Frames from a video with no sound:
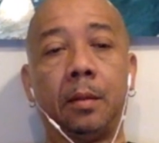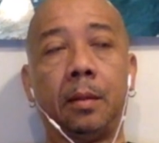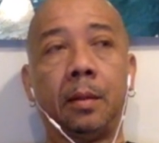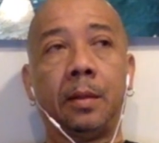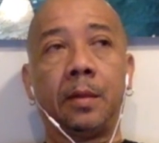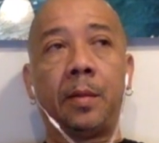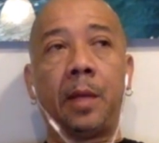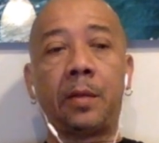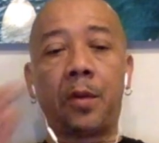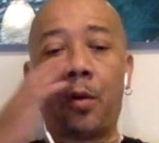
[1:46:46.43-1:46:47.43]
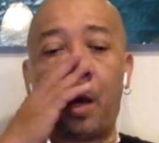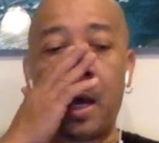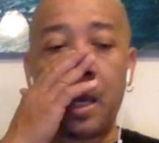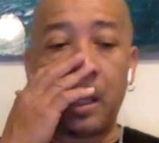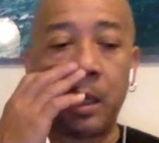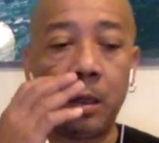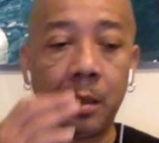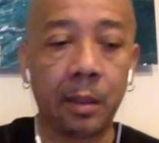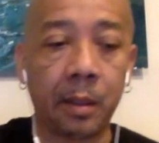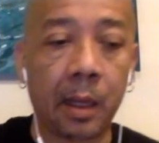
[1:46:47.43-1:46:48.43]
You see me? So I
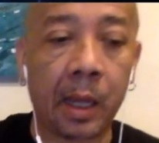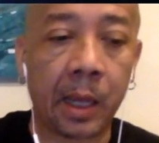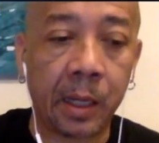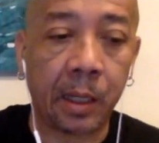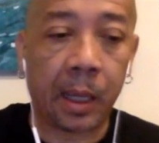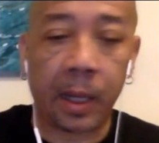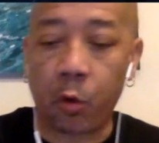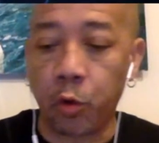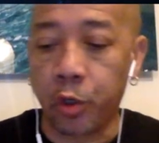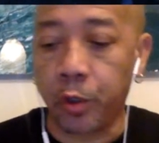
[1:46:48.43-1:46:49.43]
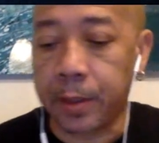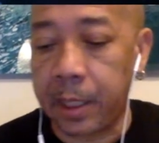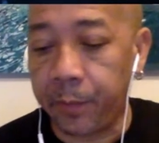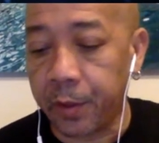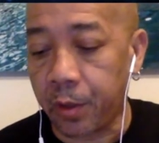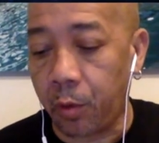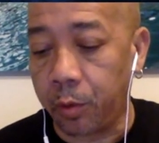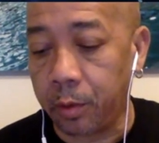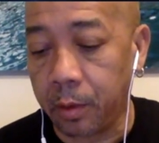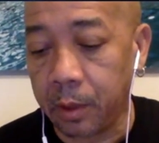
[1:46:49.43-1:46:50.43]
I I couldn't just leave the sound.
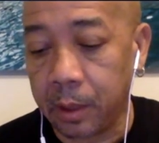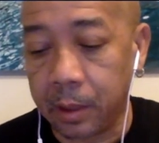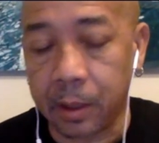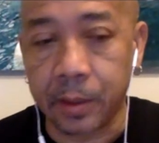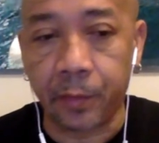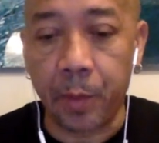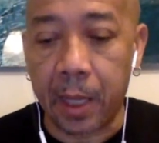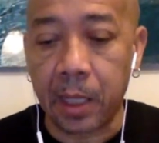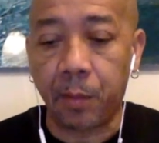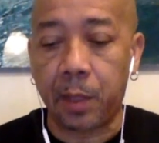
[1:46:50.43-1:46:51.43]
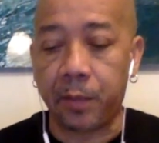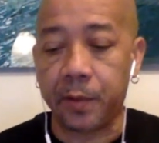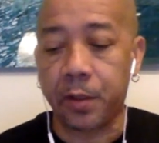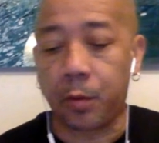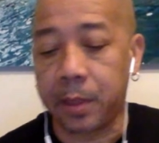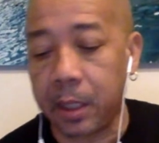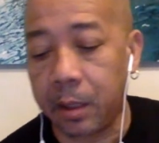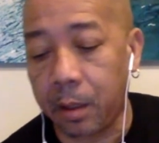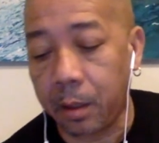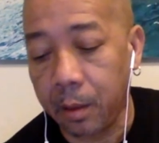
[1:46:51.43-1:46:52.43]
Because if me and him leave the sound
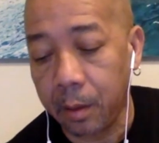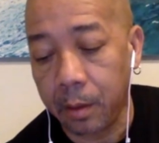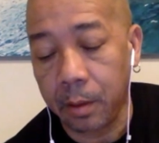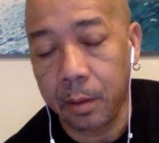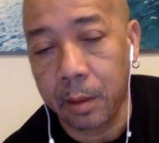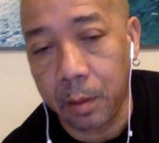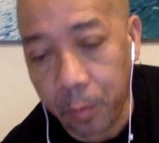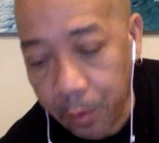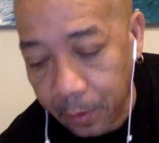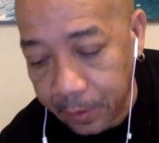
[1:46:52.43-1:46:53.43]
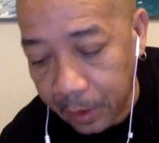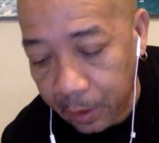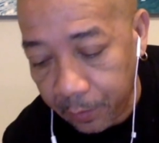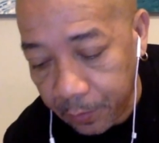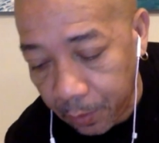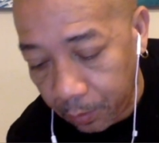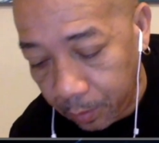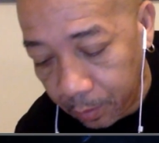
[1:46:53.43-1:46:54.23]
together, then where does that leave the sound?